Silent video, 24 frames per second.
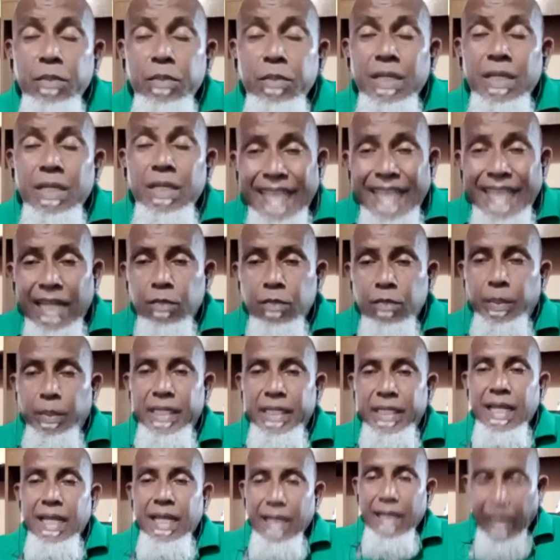dealt with
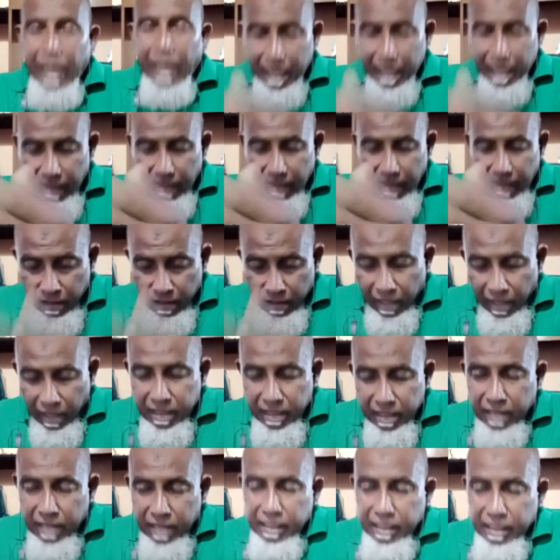and
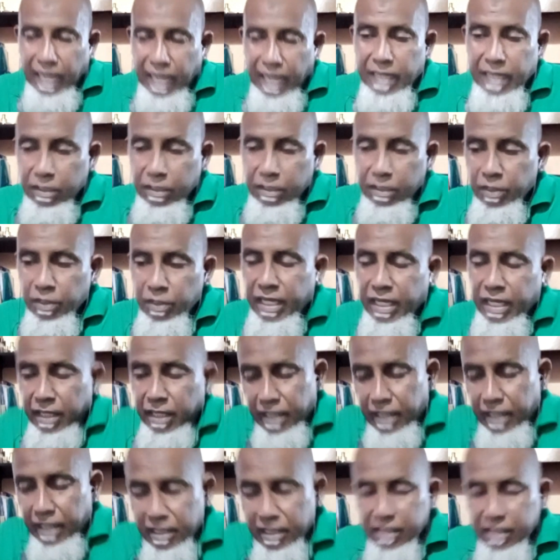understand that okay,
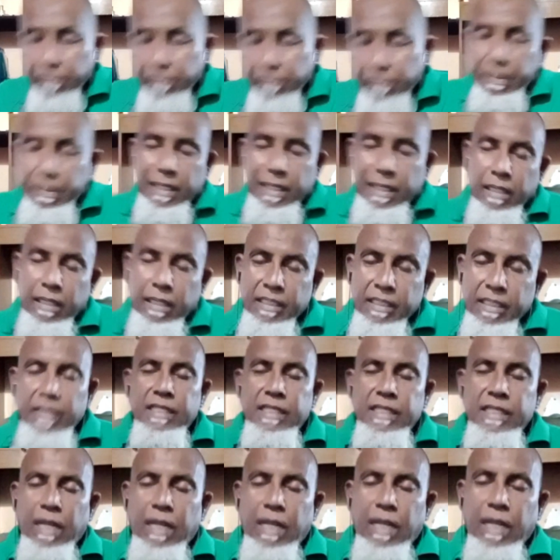there are simple little things
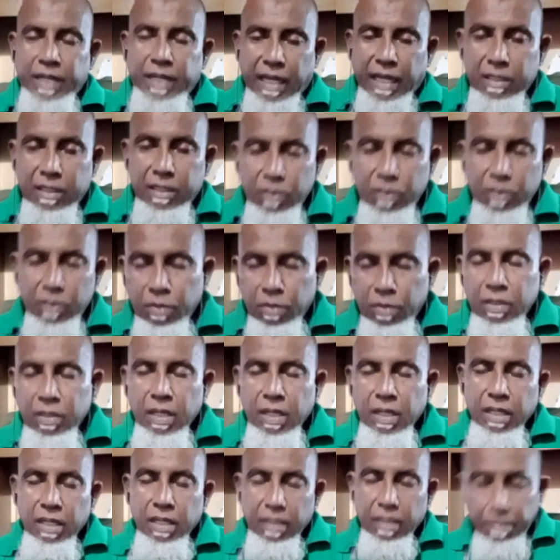that we can do
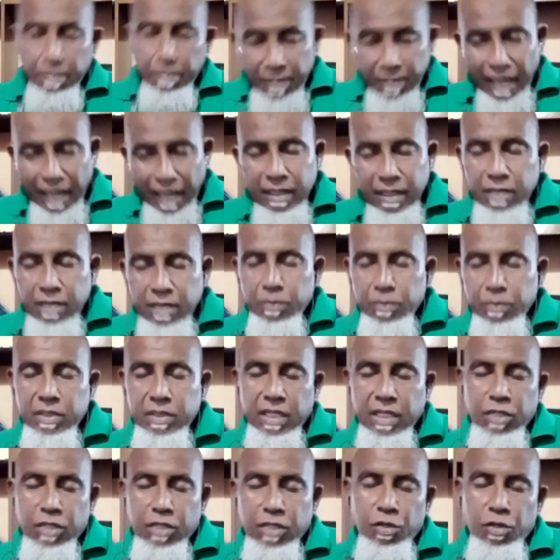to make the
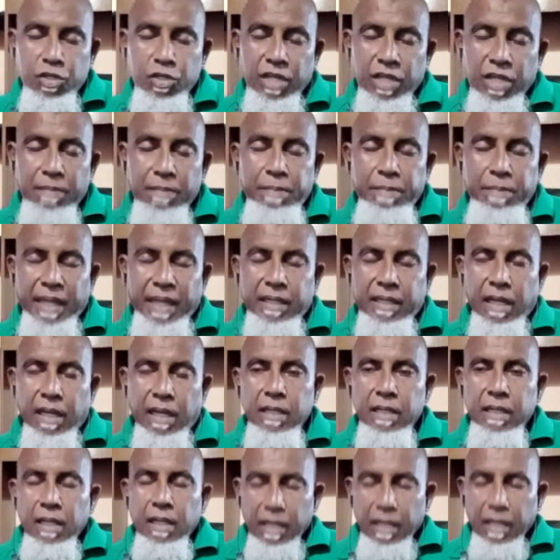situation better
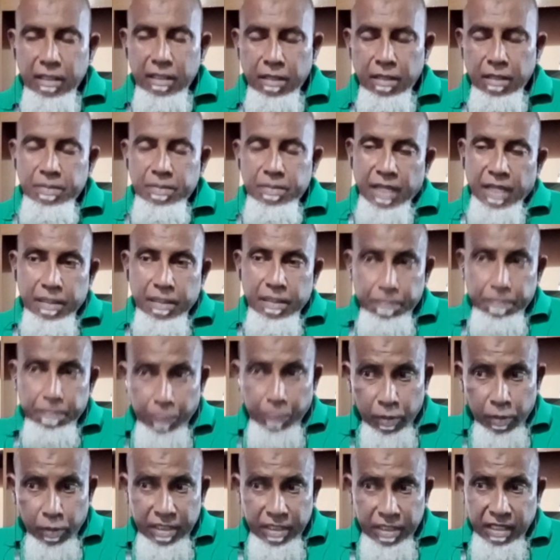in terms of
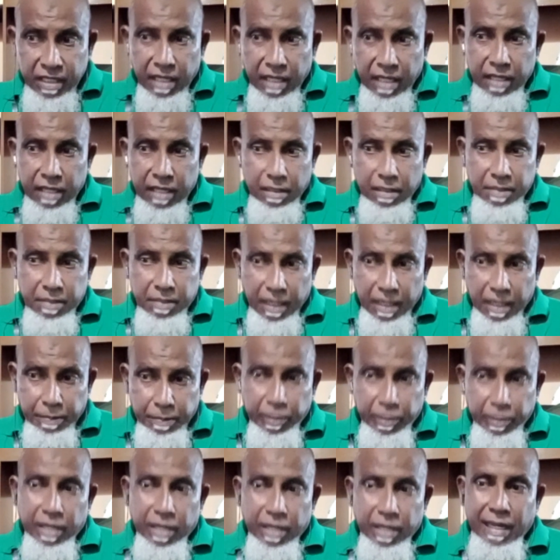policing, in terms of the
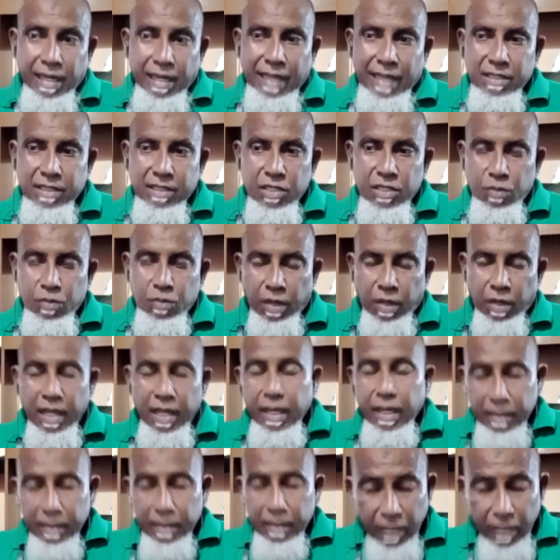PRAEDIAL LARCENY squad,
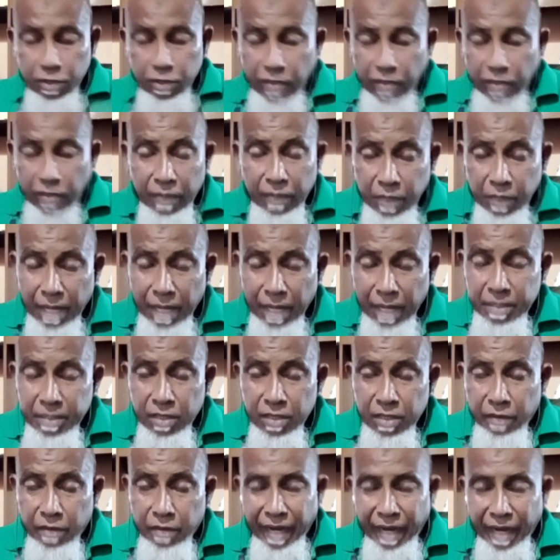then that would have been
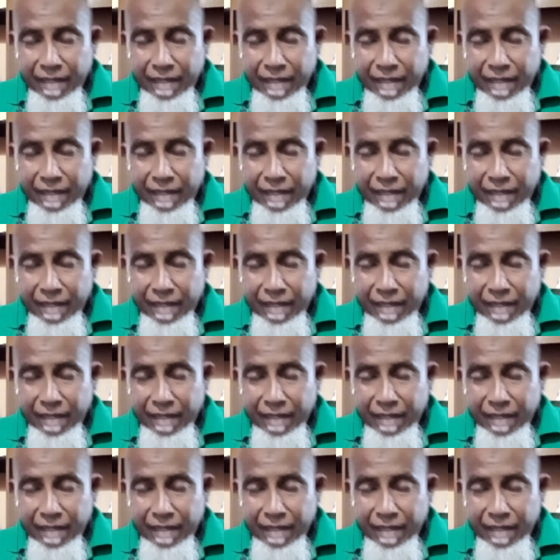all right.